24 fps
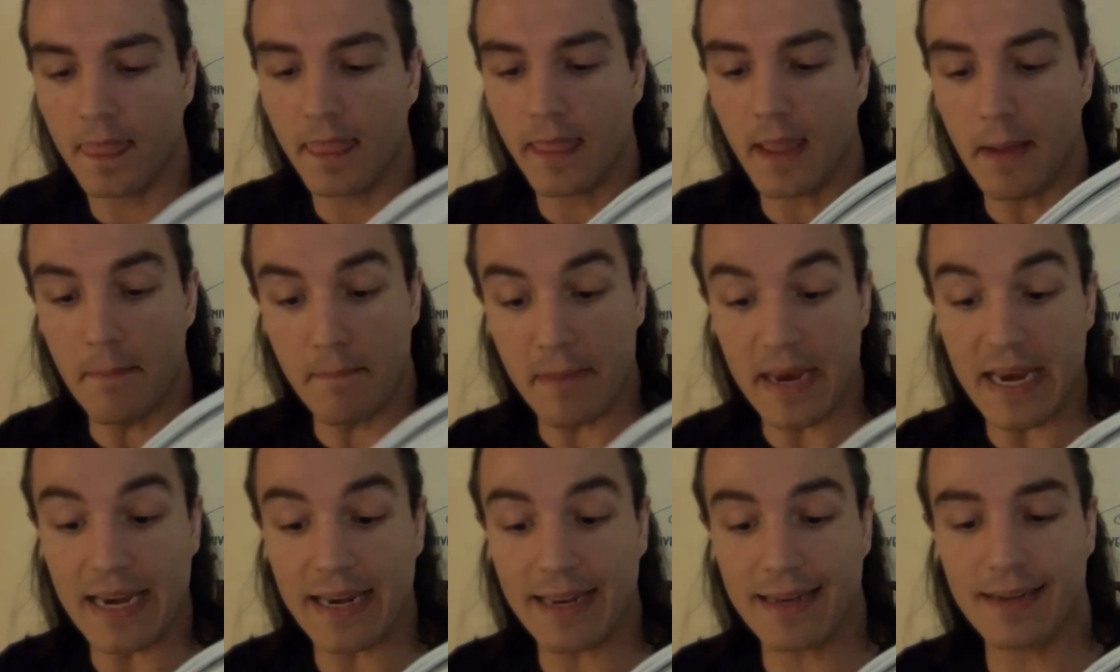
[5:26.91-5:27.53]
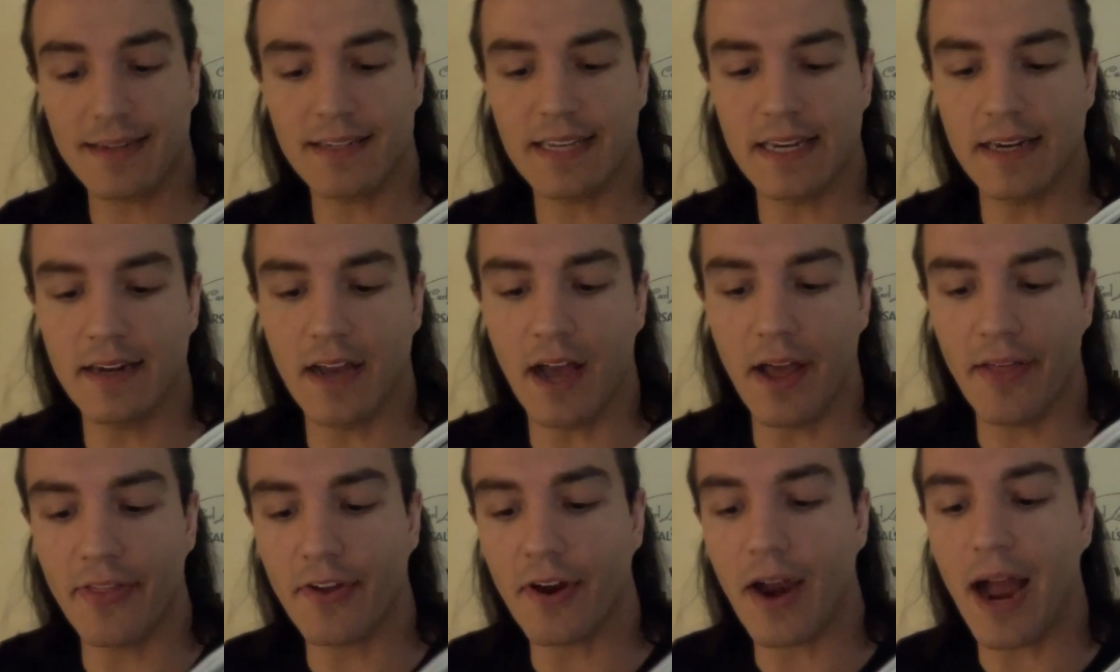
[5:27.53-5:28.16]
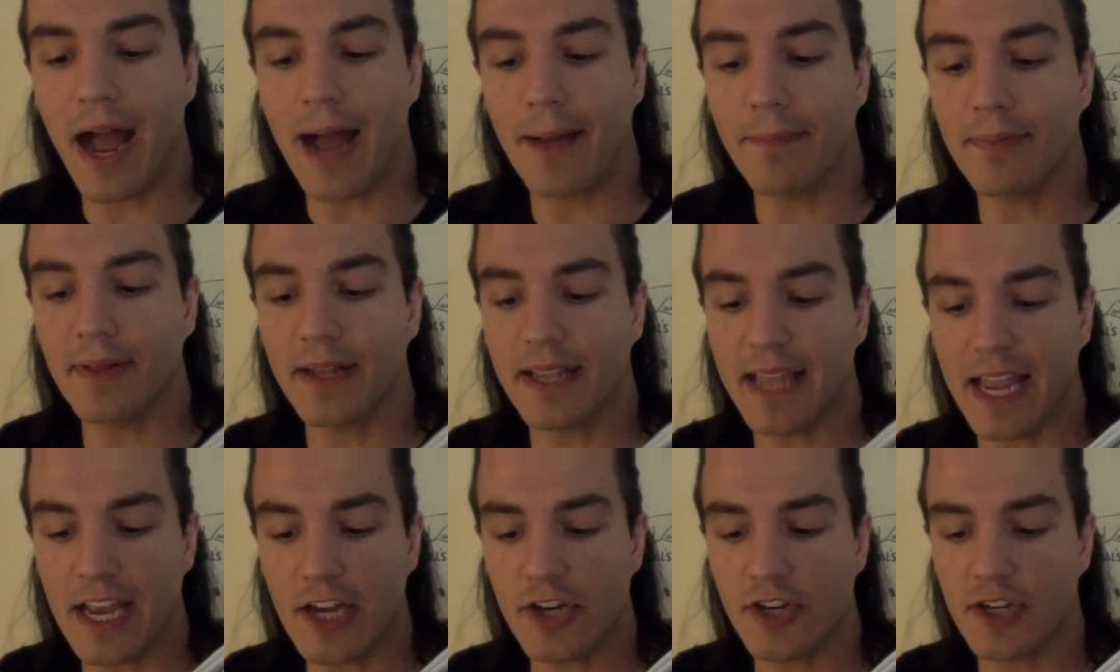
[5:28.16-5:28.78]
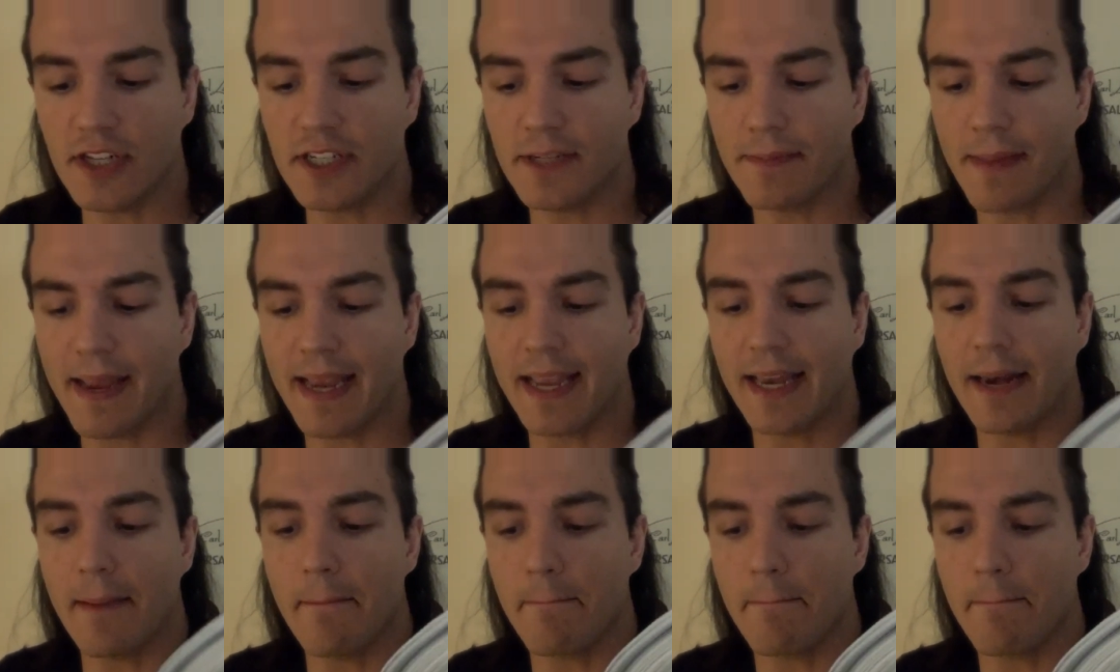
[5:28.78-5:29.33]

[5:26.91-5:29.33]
Meetings and other obligations make it